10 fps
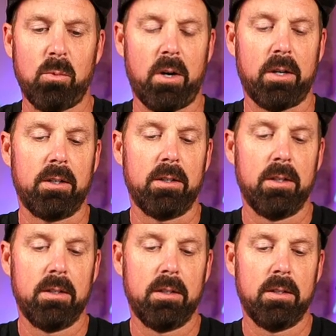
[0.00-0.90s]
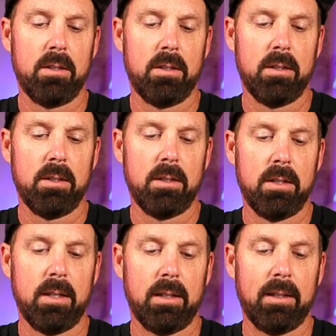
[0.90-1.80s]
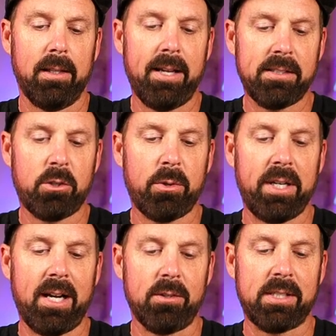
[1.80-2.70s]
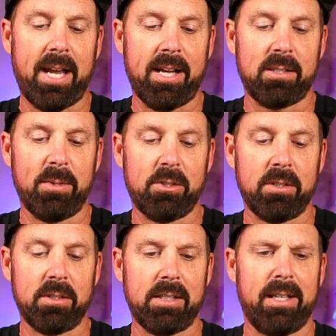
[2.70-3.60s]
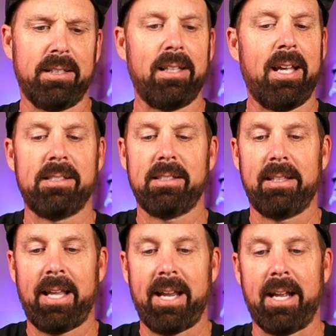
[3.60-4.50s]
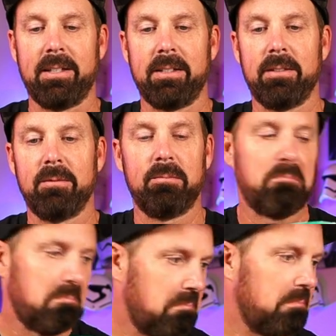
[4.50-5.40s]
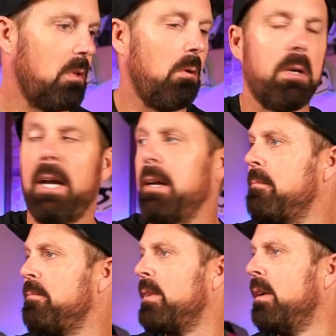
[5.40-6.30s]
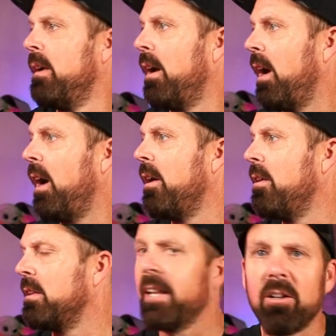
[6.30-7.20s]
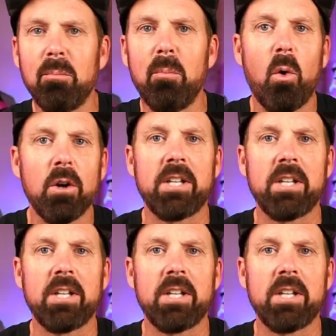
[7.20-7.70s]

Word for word: water, less greenhouse gas emissions, and less land. Okay. A little more